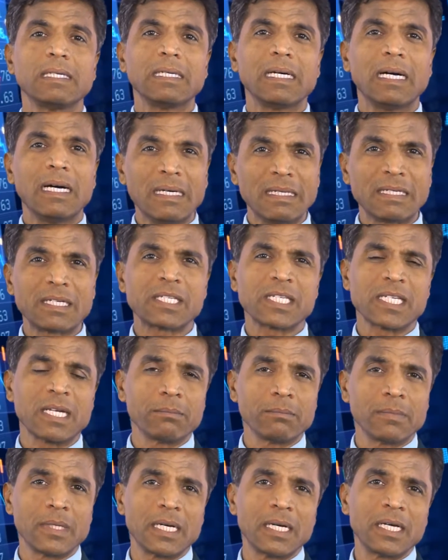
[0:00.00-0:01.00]
or
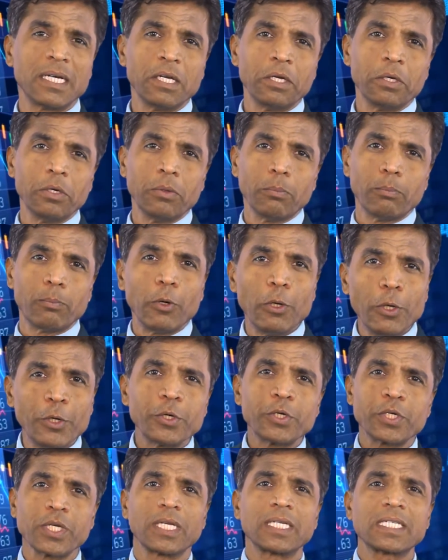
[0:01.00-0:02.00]
some
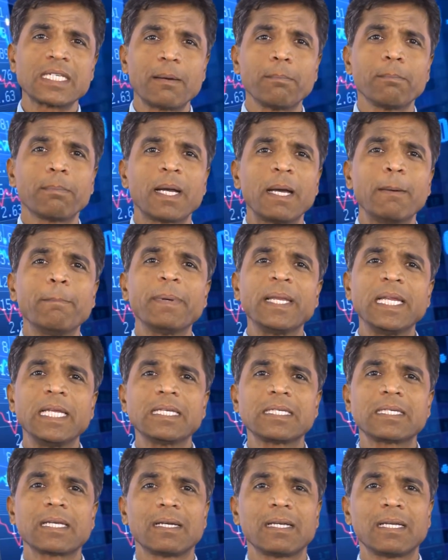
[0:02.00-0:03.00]
pollution, some
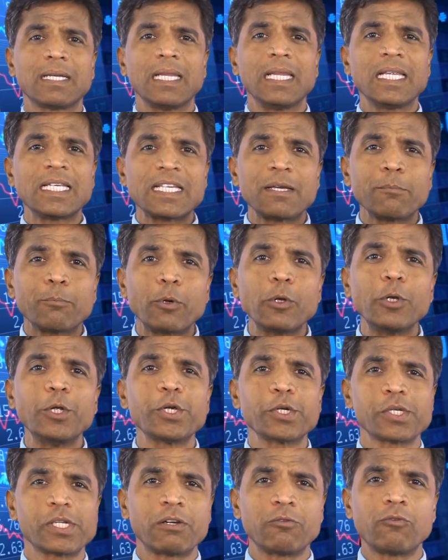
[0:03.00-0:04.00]
companies are releasing
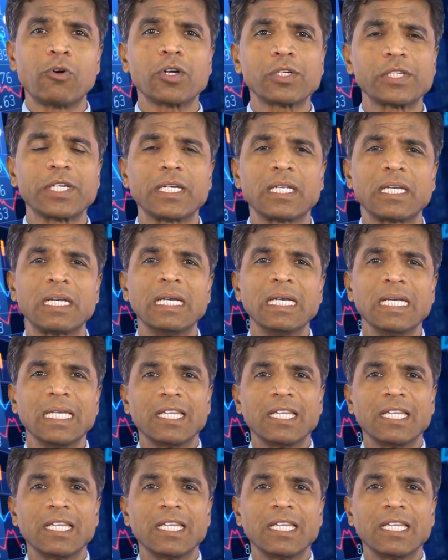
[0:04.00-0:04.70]
polluted water,